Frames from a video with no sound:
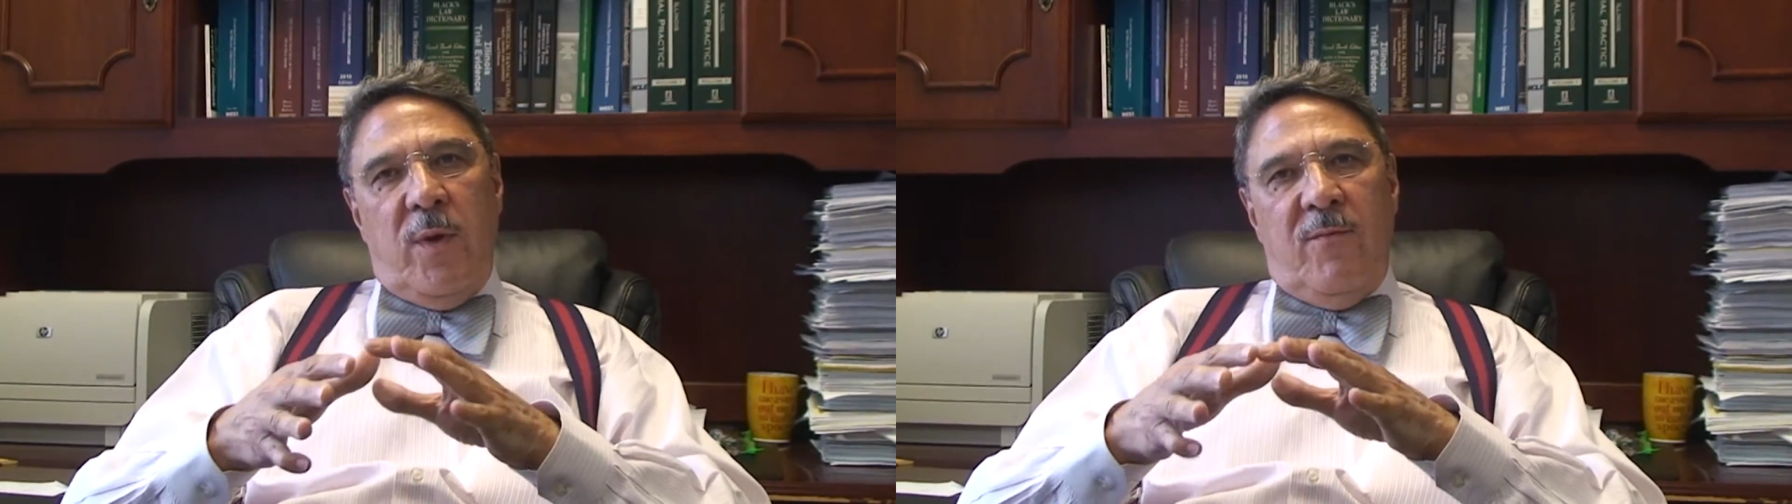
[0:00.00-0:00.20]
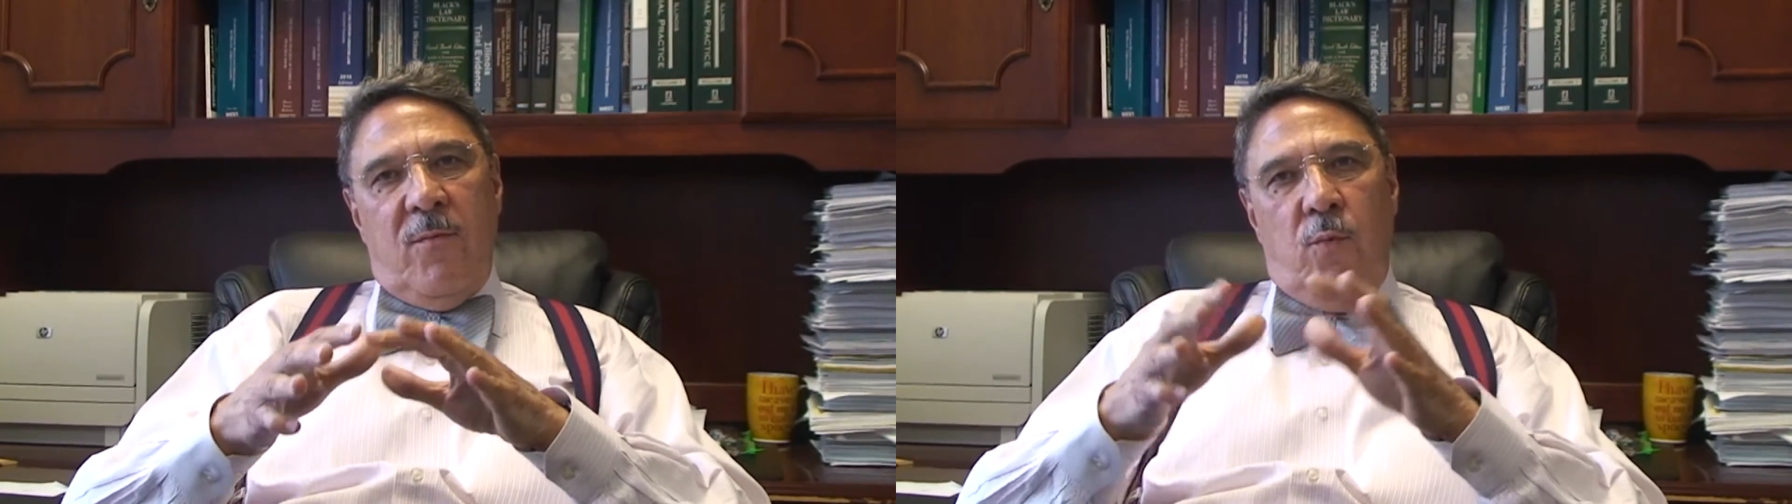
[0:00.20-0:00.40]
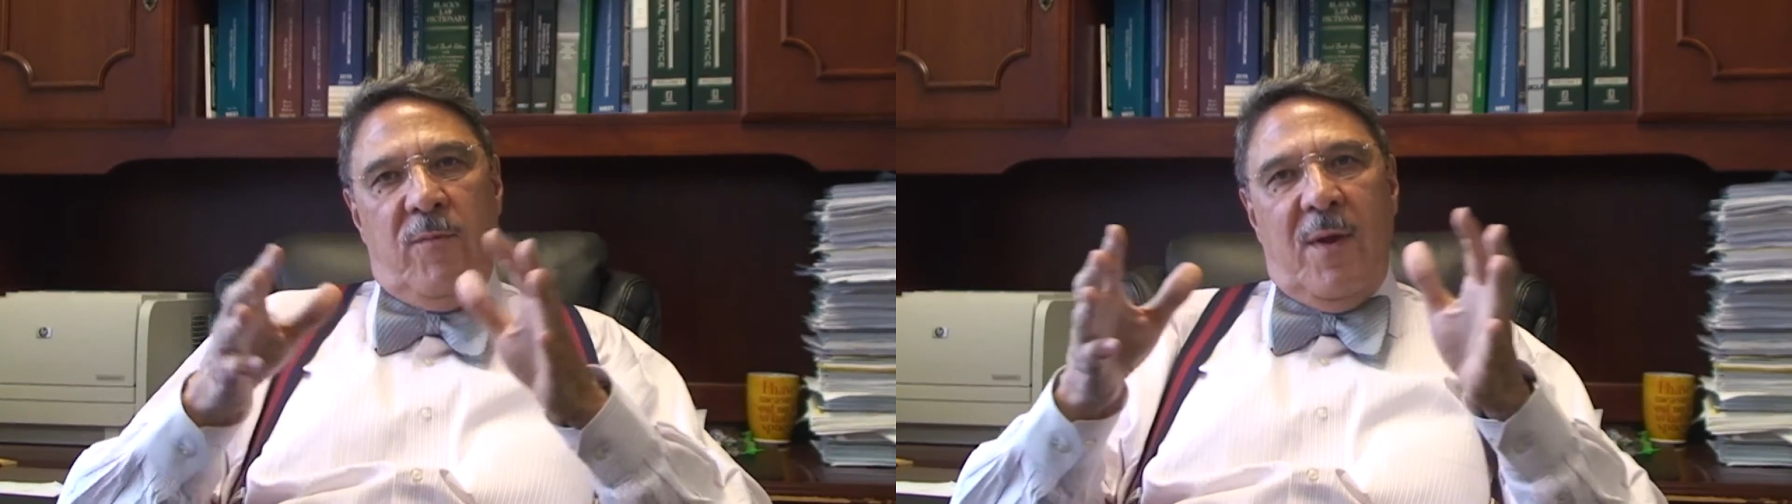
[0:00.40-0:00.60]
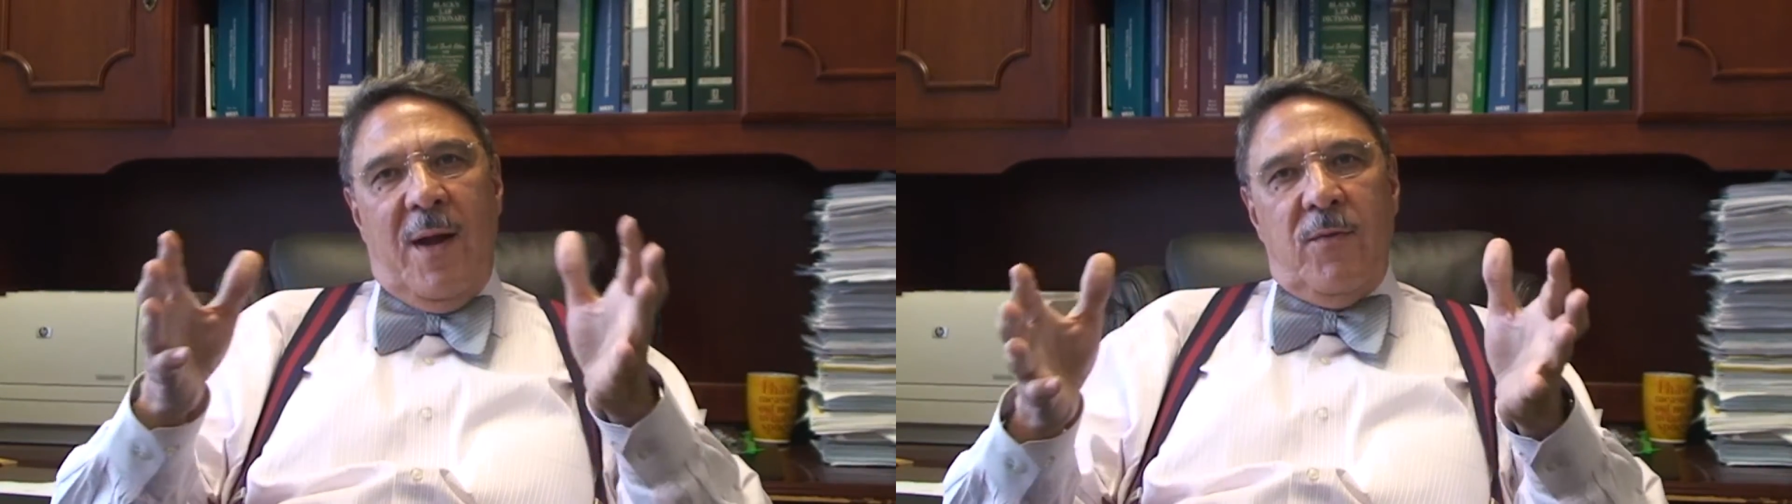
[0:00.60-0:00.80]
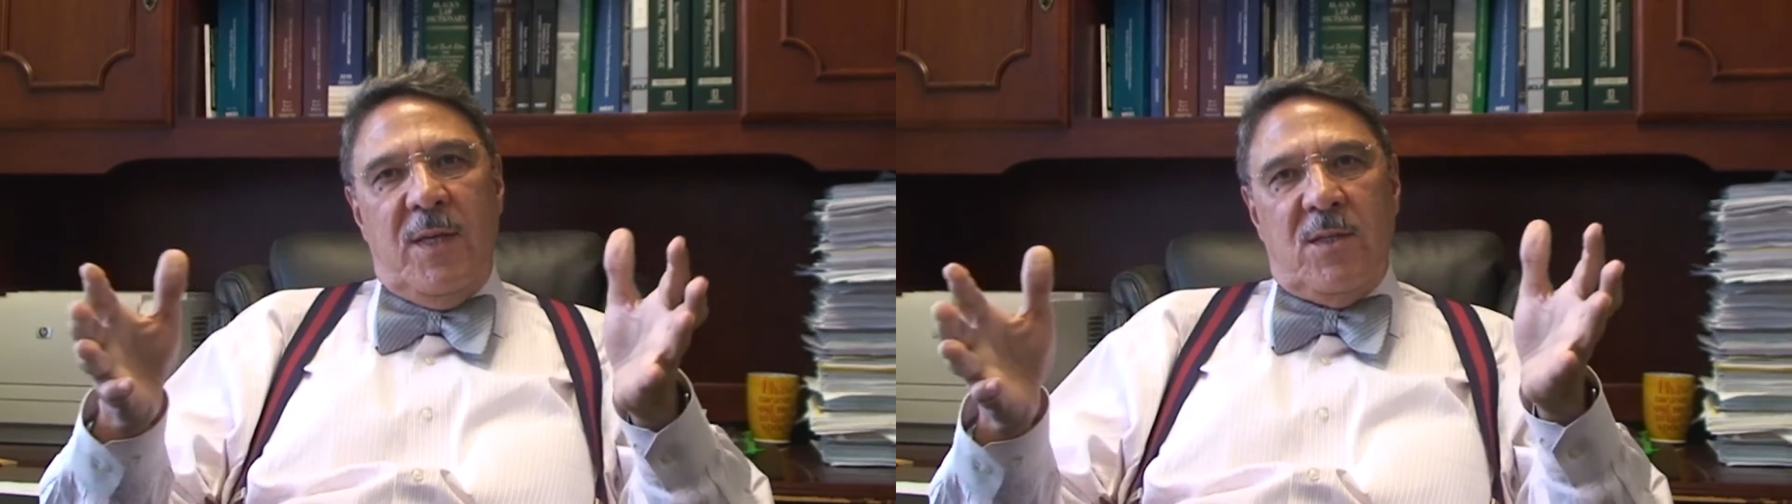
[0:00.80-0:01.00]
we've
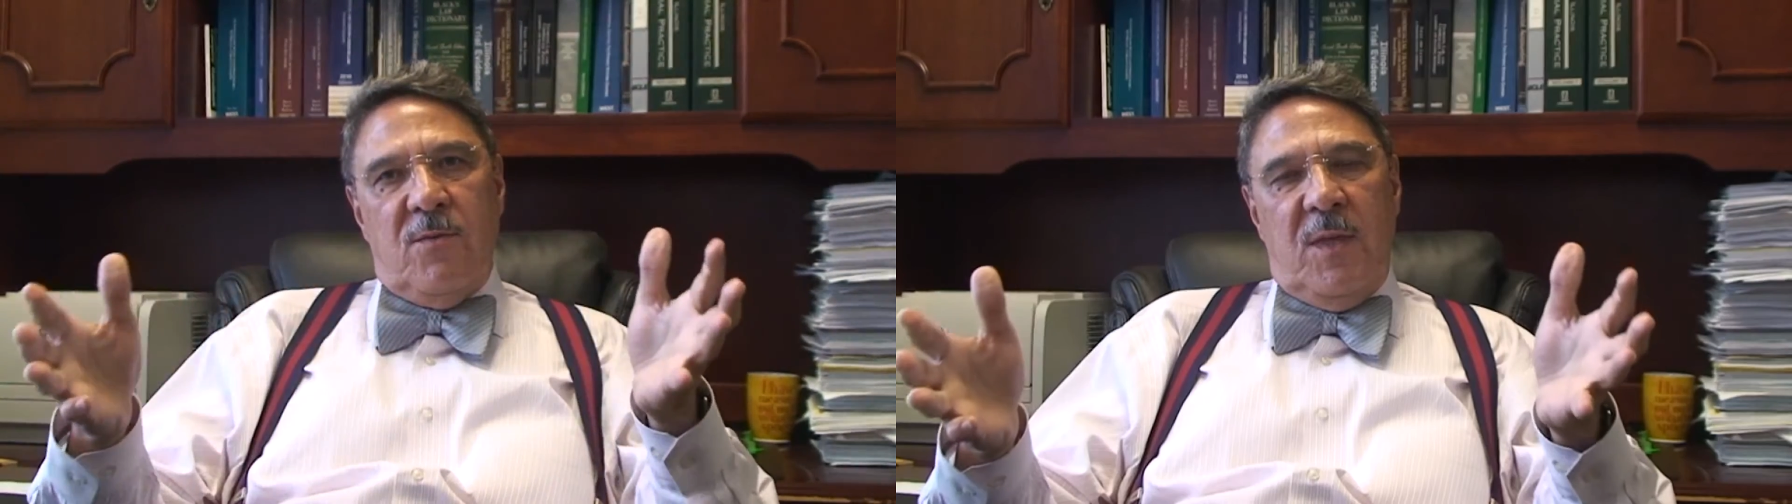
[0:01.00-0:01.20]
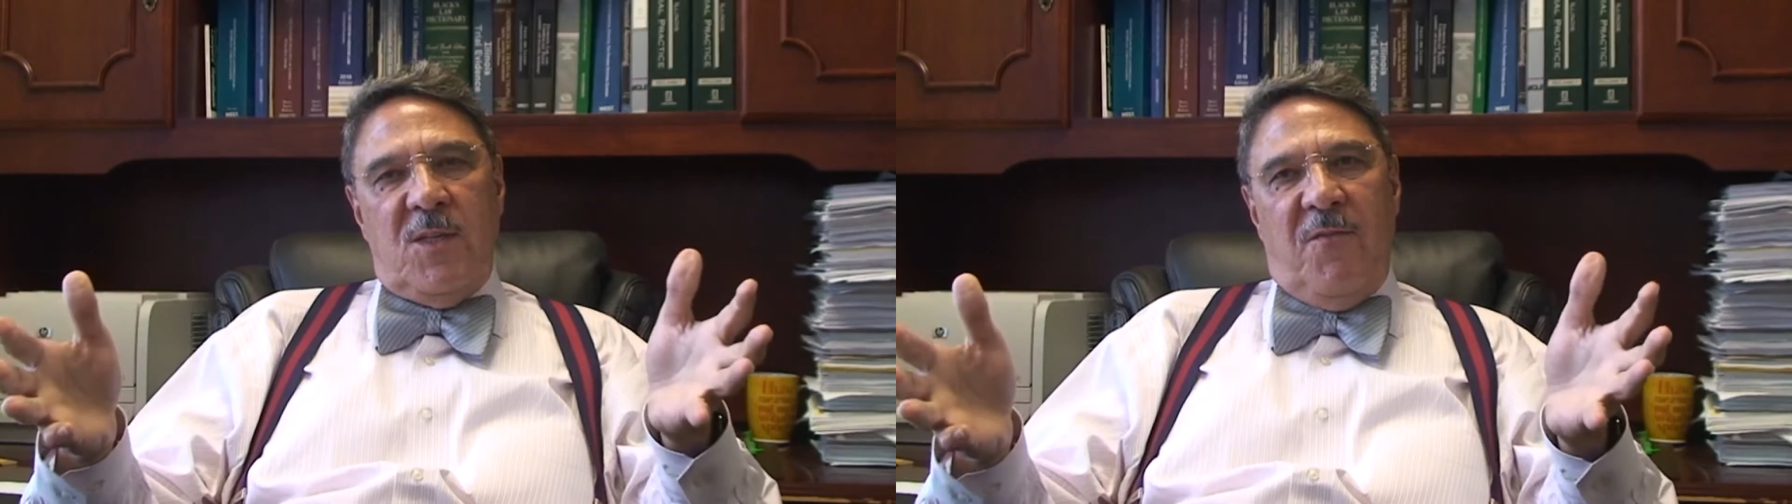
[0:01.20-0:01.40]
got these